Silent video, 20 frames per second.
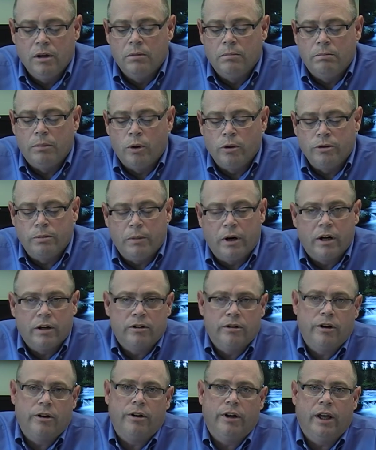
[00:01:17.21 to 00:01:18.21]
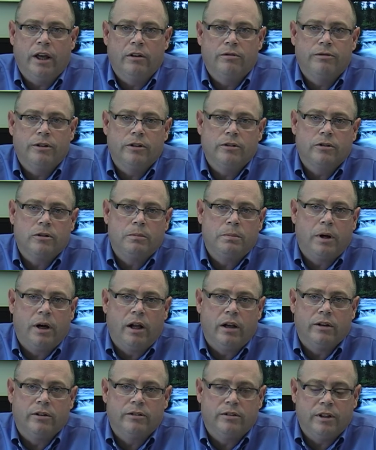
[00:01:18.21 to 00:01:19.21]
Both monetary and fiscal
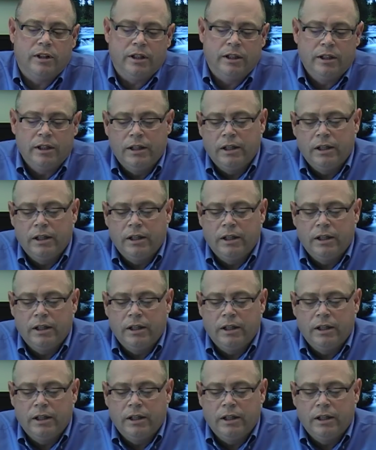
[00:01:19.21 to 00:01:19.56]
policy